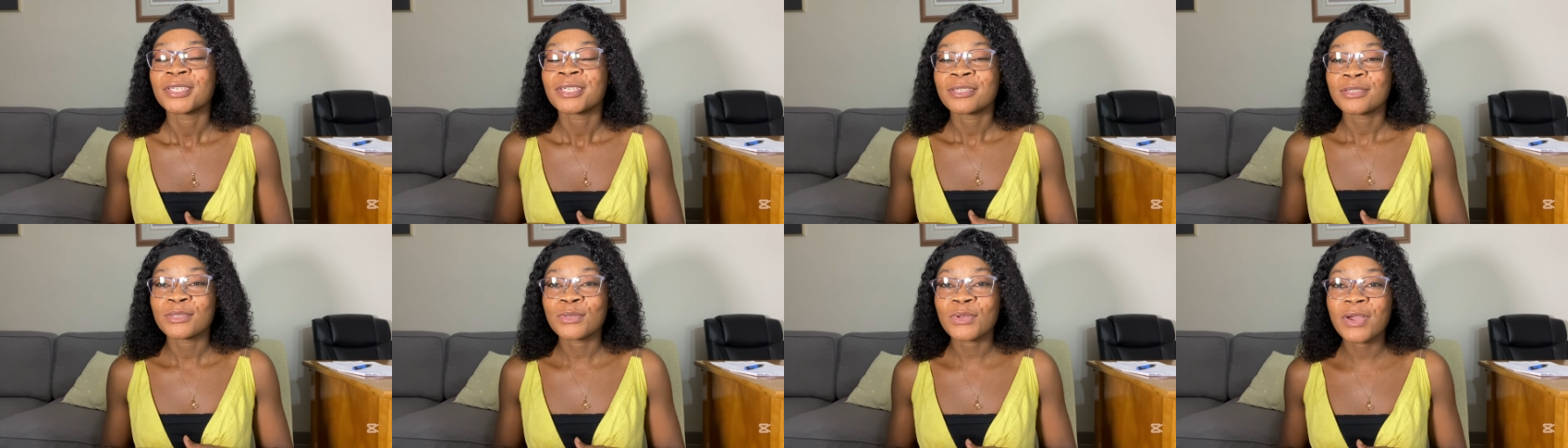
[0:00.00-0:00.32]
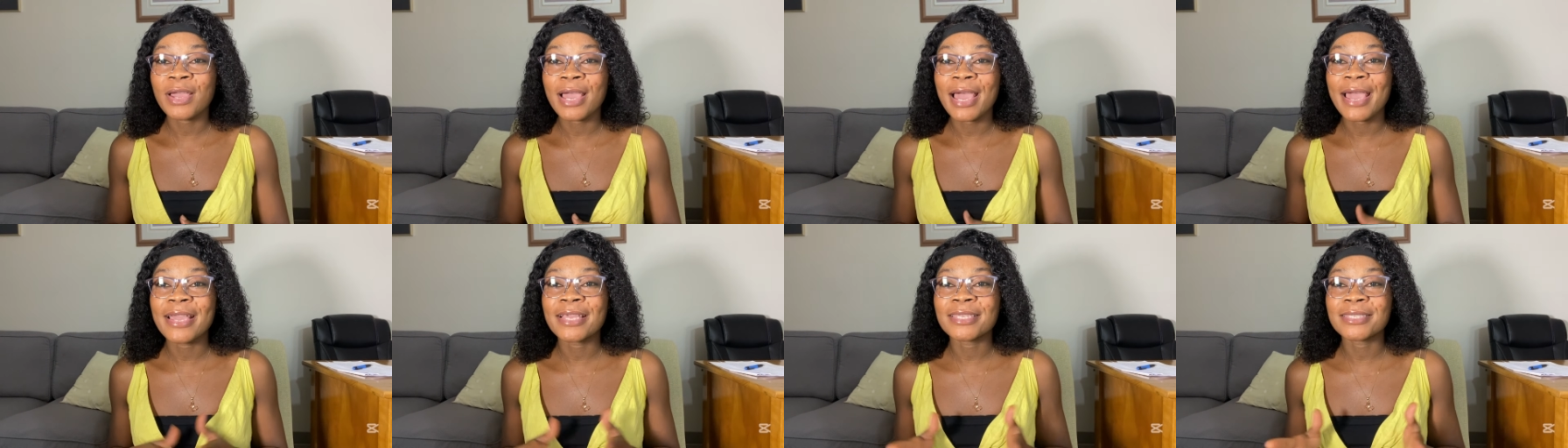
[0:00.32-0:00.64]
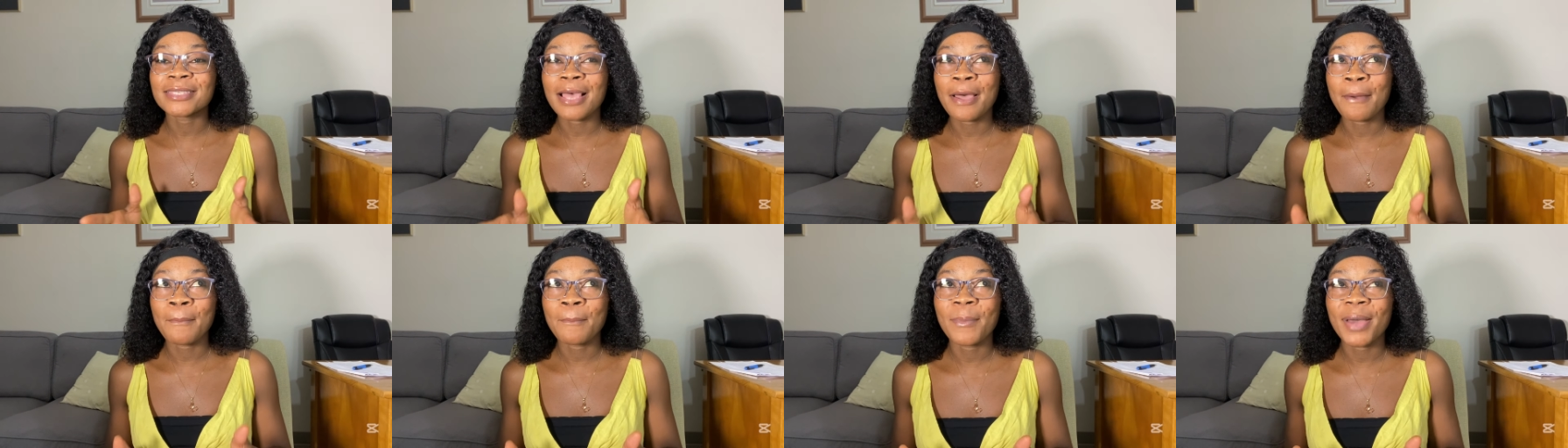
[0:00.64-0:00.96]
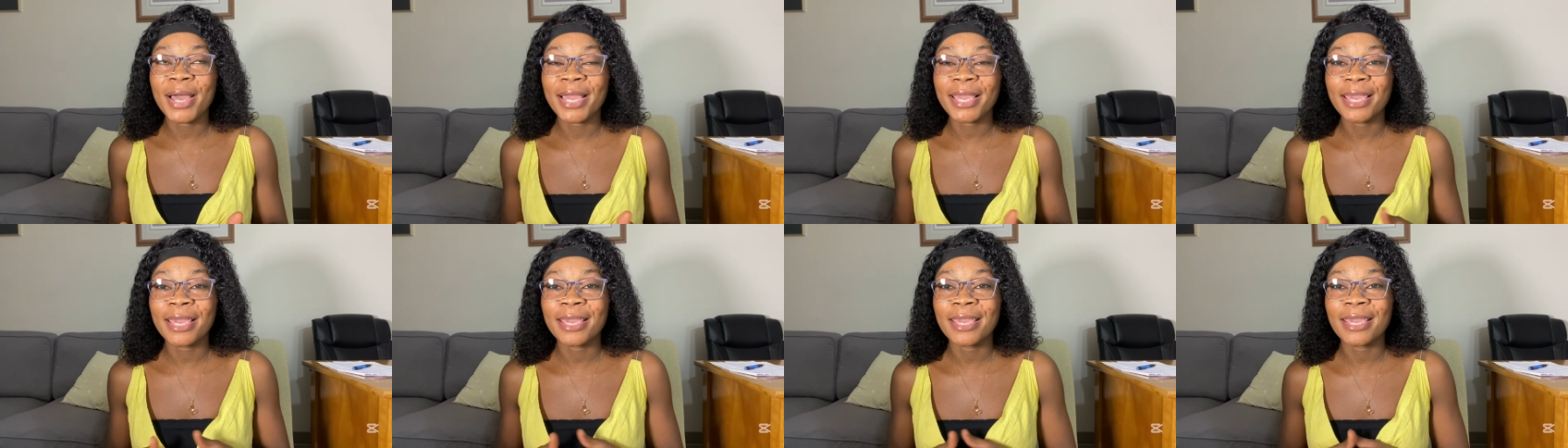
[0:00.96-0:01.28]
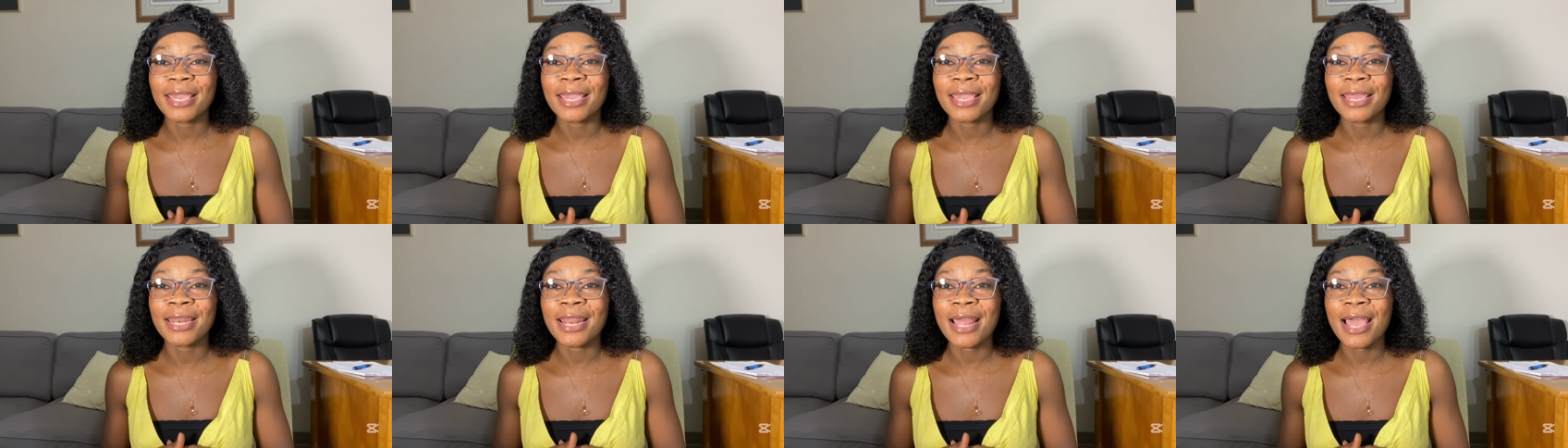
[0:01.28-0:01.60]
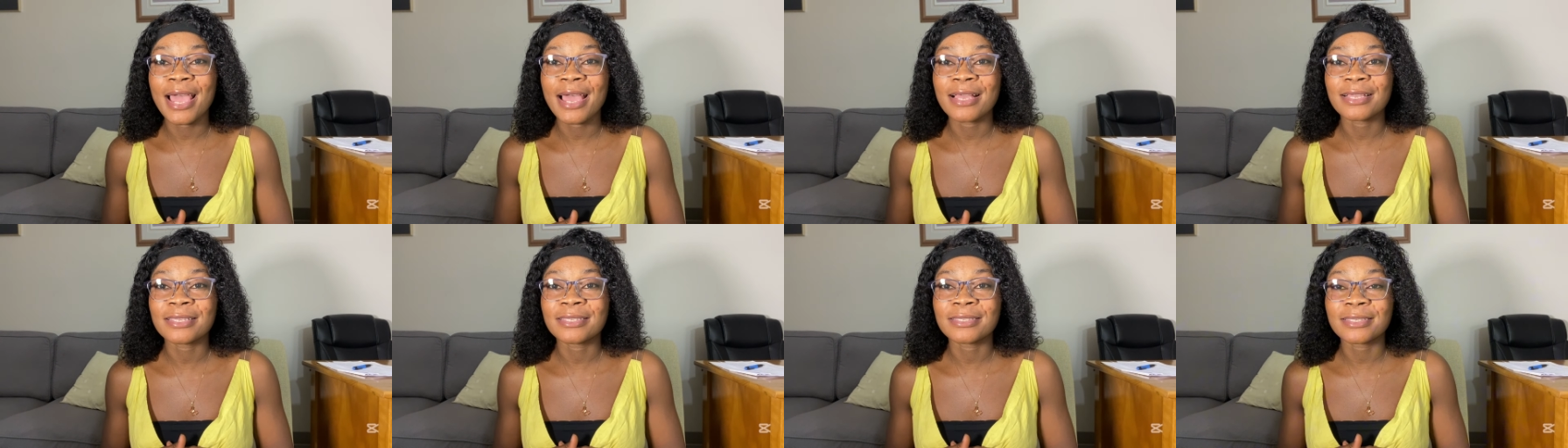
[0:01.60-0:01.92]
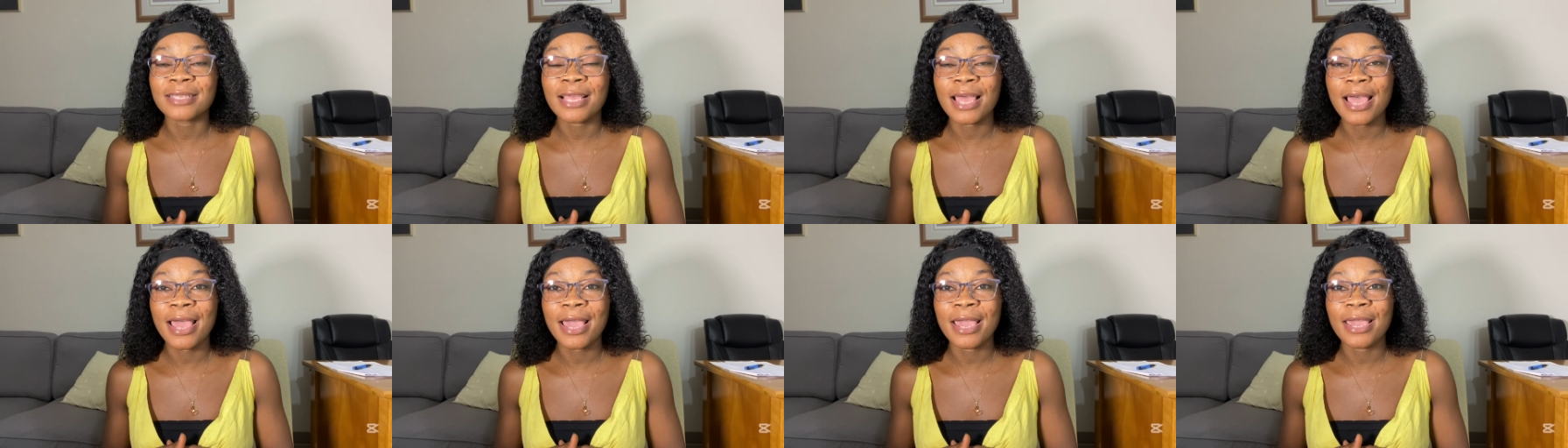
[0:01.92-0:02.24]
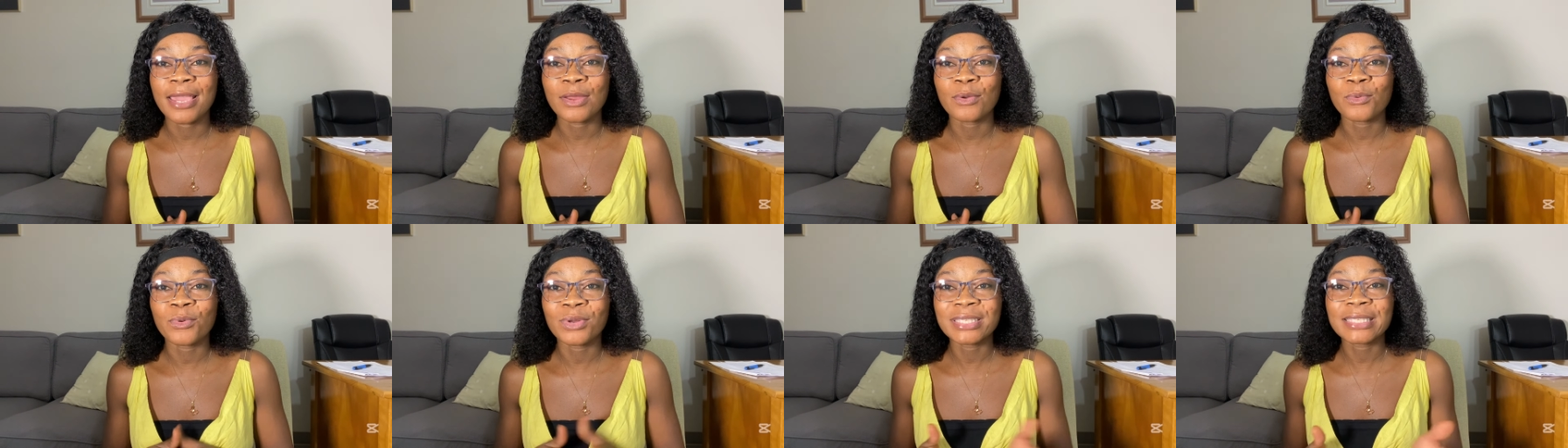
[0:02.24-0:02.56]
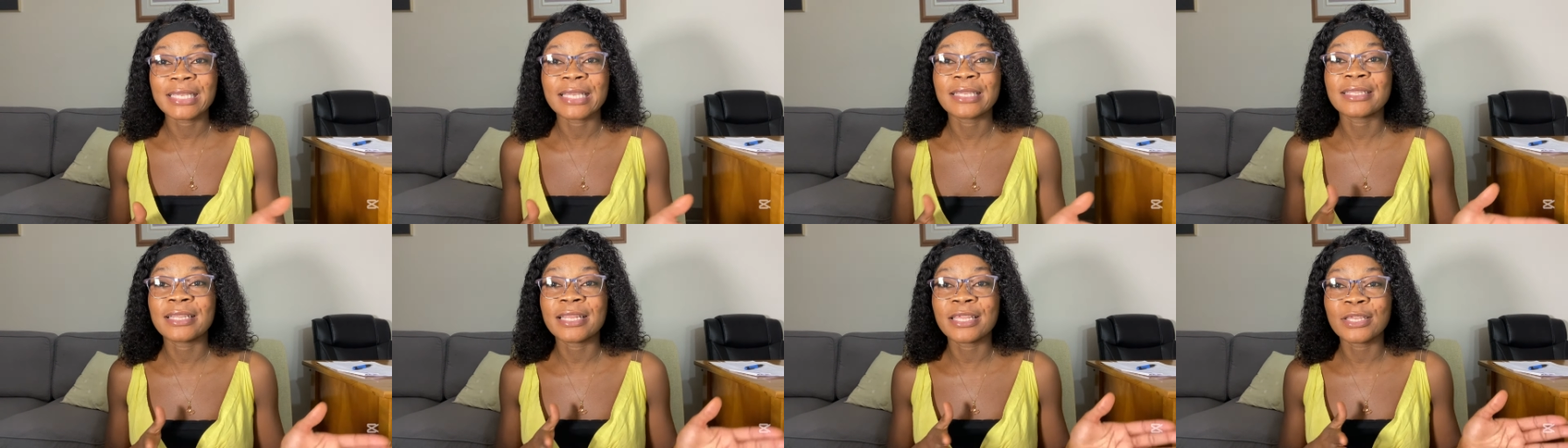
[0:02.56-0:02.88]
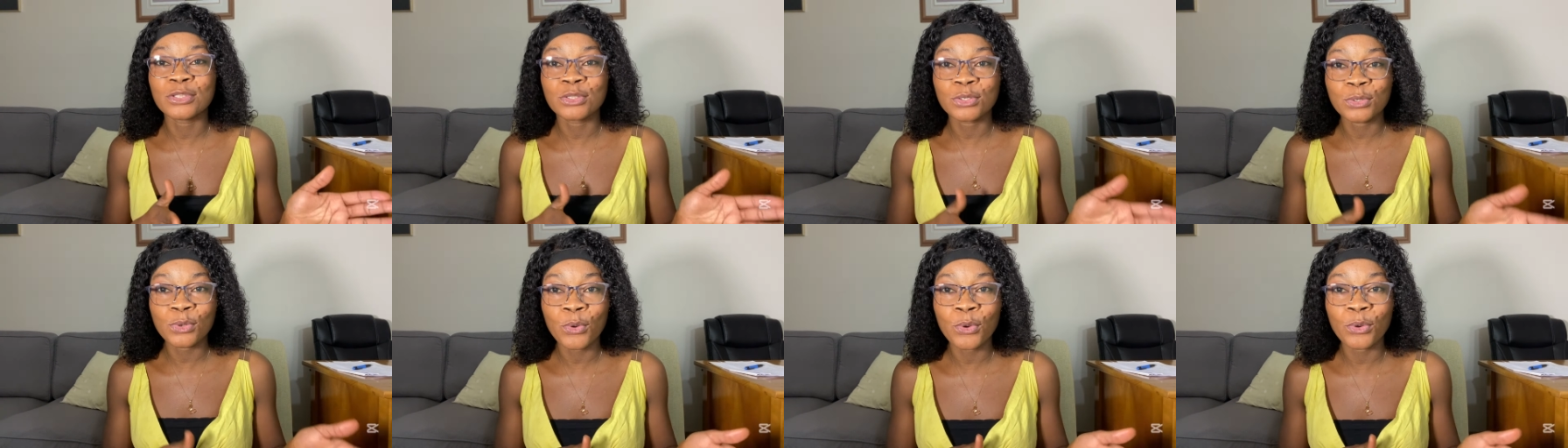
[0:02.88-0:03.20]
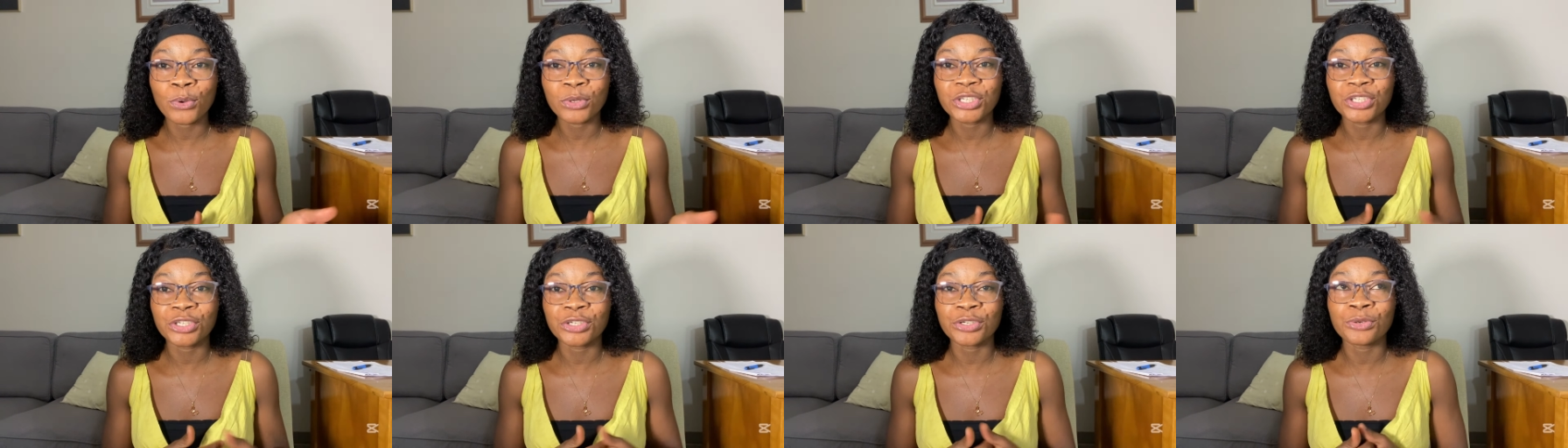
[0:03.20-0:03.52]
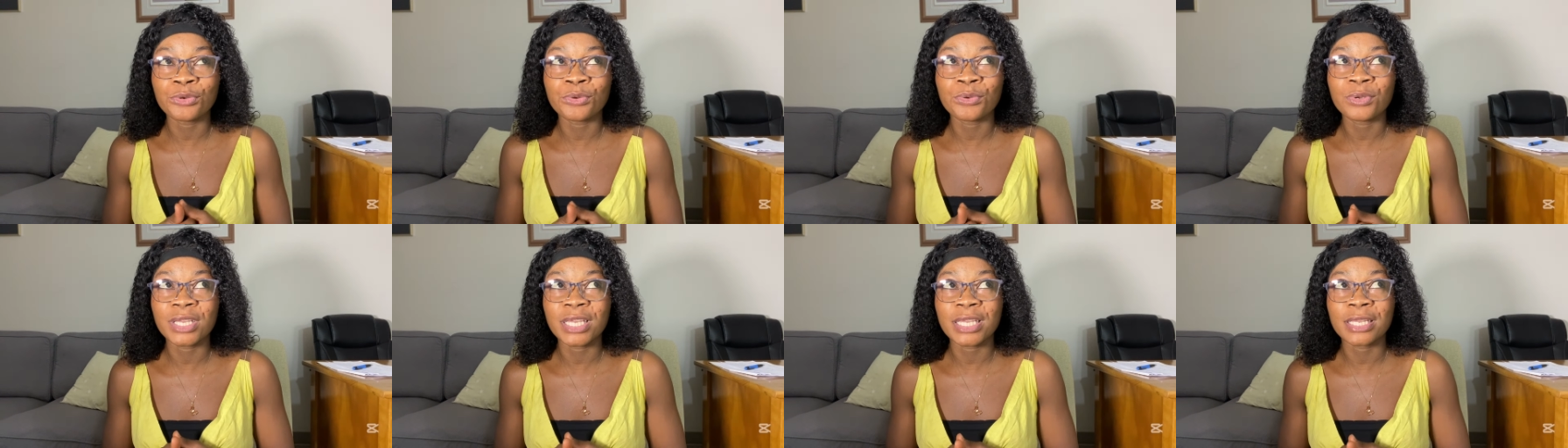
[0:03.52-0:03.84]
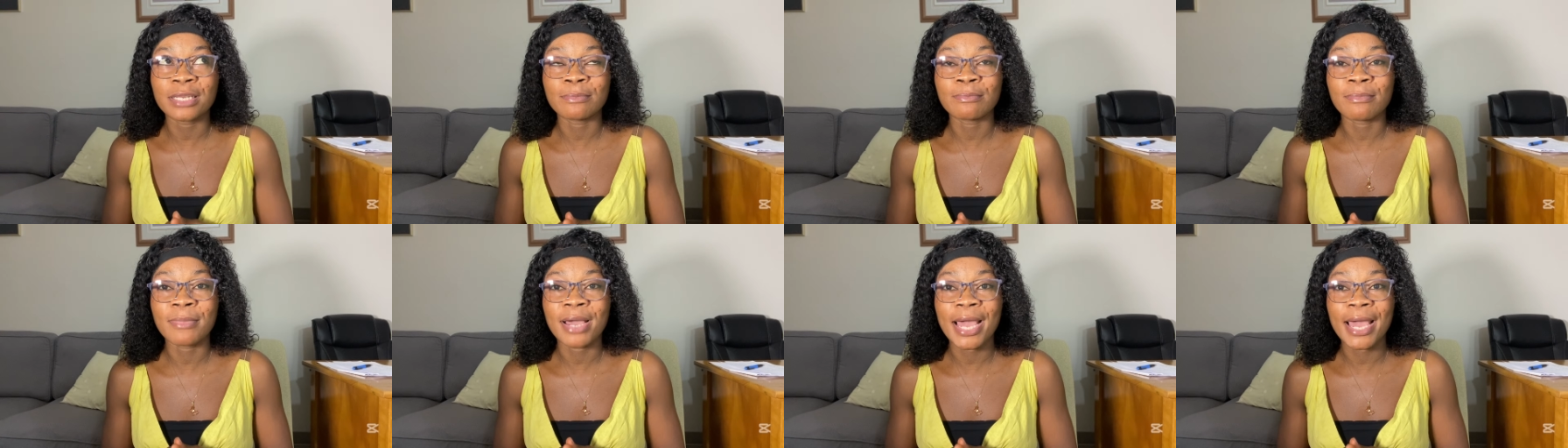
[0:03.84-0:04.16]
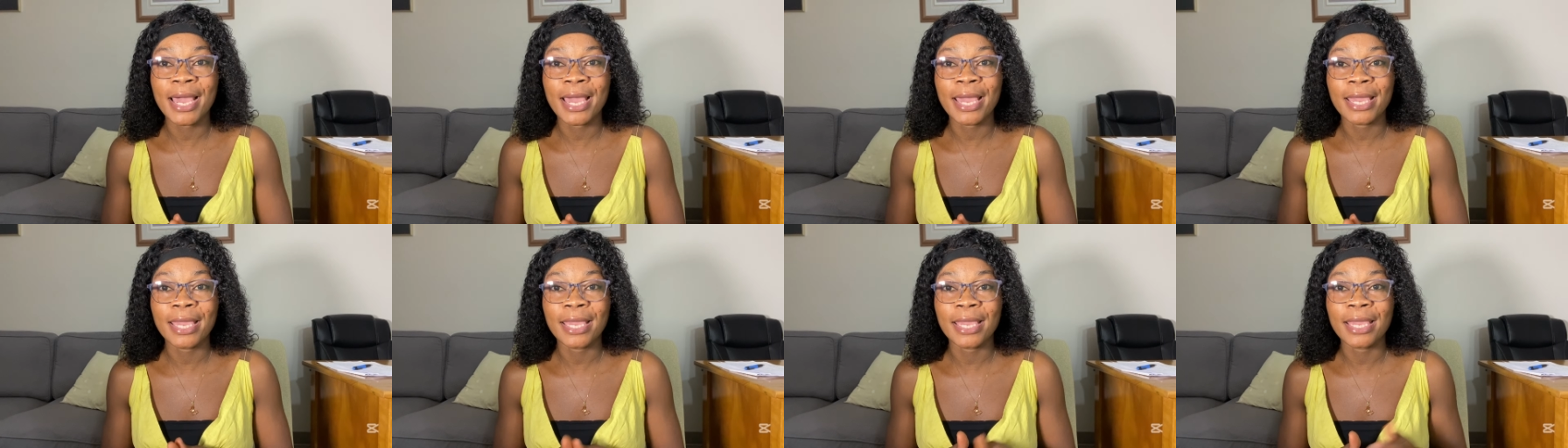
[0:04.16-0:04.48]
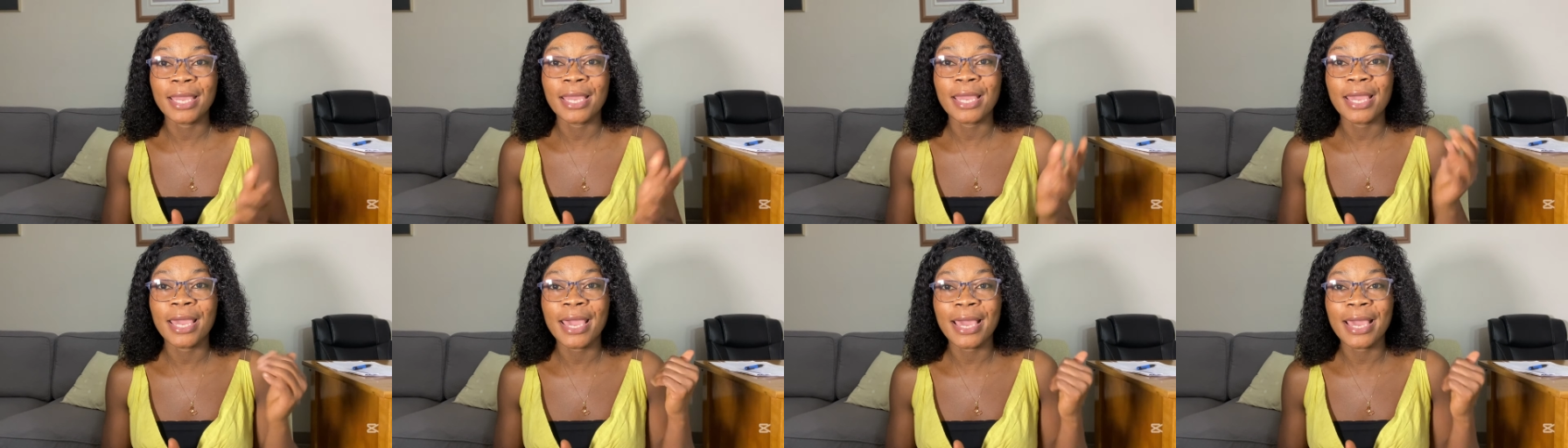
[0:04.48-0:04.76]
So guys, I'm back again as I recently told you in my